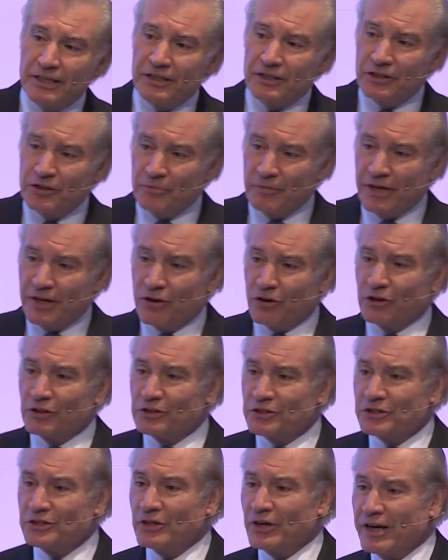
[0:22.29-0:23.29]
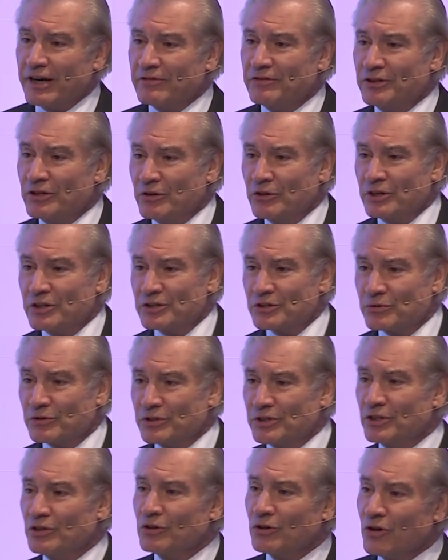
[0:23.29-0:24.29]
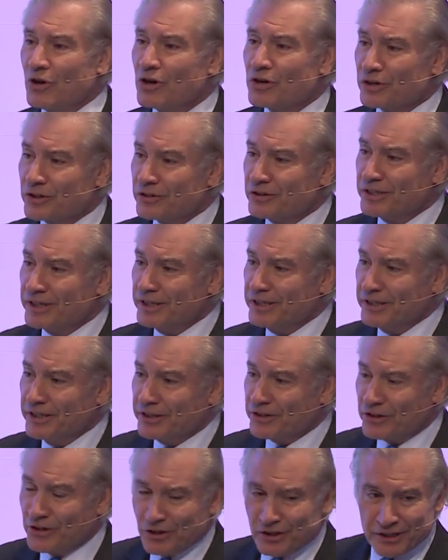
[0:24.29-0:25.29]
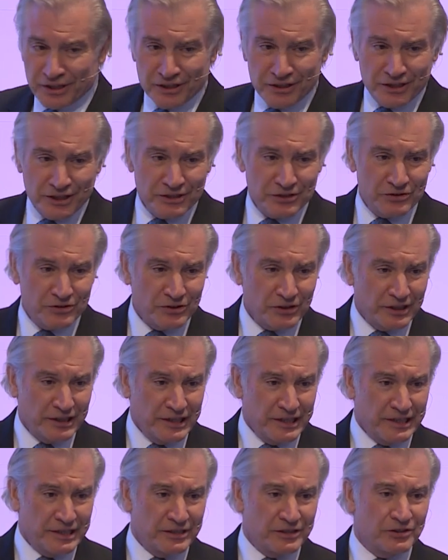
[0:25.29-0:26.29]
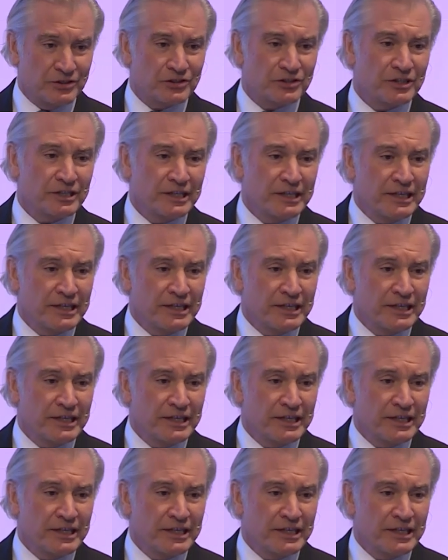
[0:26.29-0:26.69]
You may also have noticed we're no longer in the early industrial age,